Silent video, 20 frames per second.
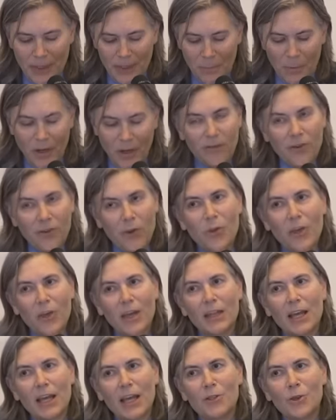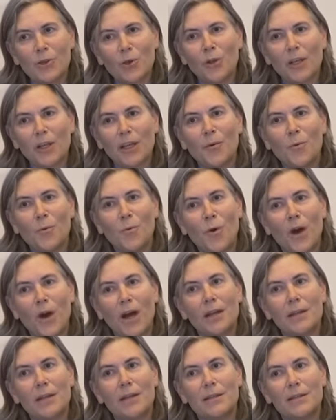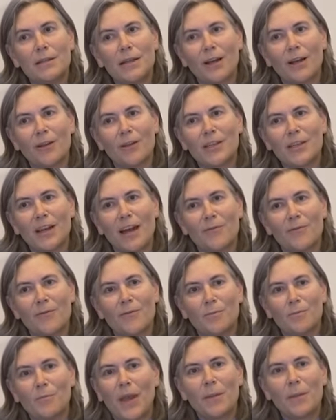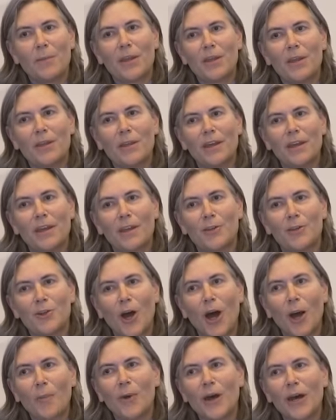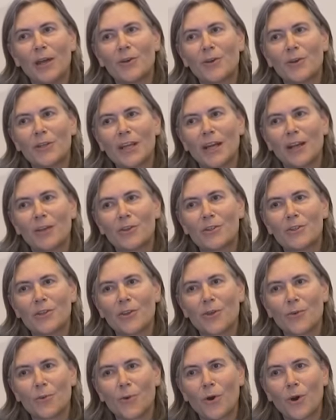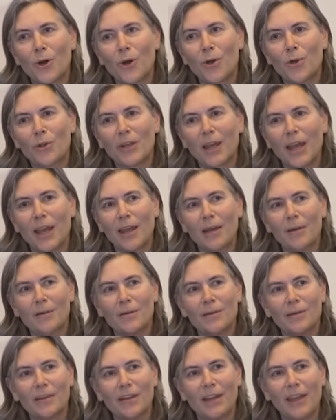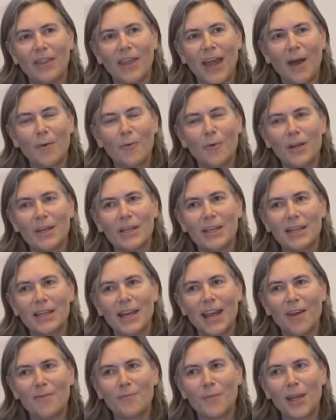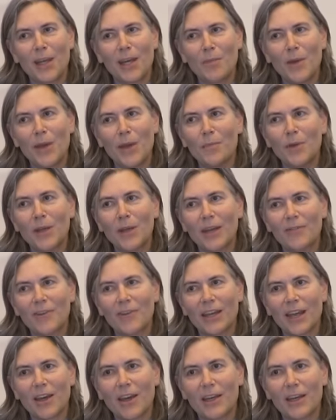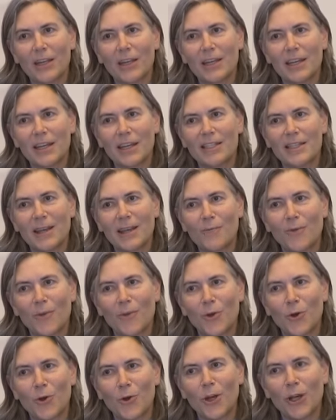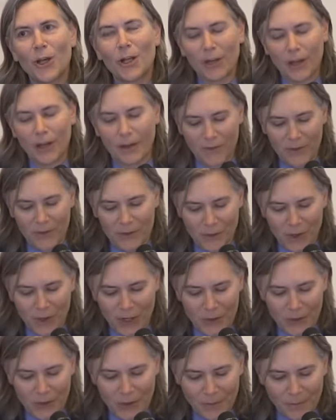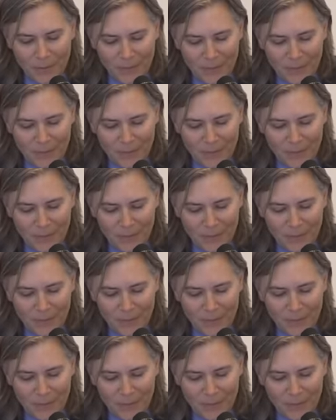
But if you think that's only one delta of maybe the top 100 deltas of the world, and that one didn't have many people living on it except for the oil infrastructure,